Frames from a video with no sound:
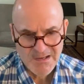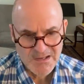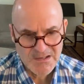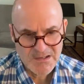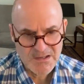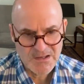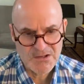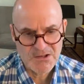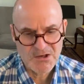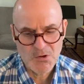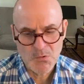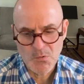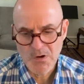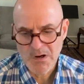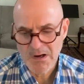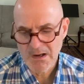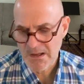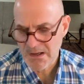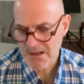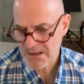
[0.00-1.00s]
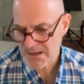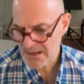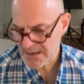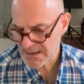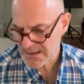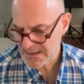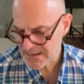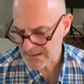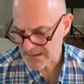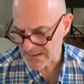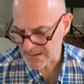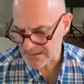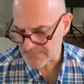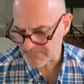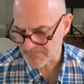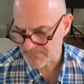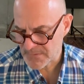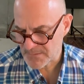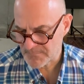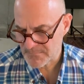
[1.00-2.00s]
you know,
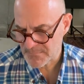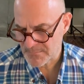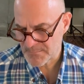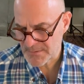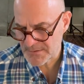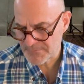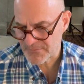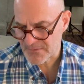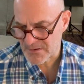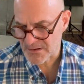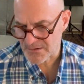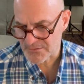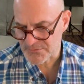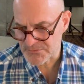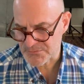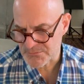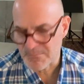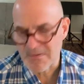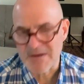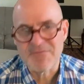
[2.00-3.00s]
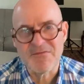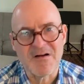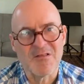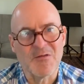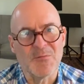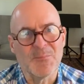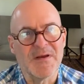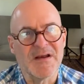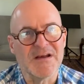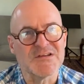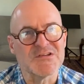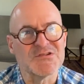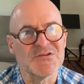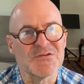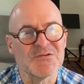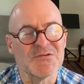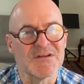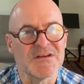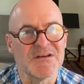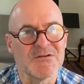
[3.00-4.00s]
my father passed
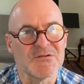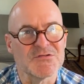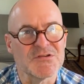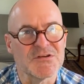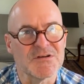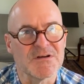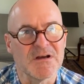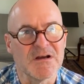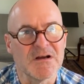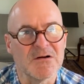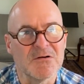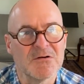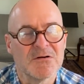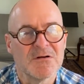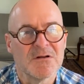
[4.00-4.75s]
30 years ago,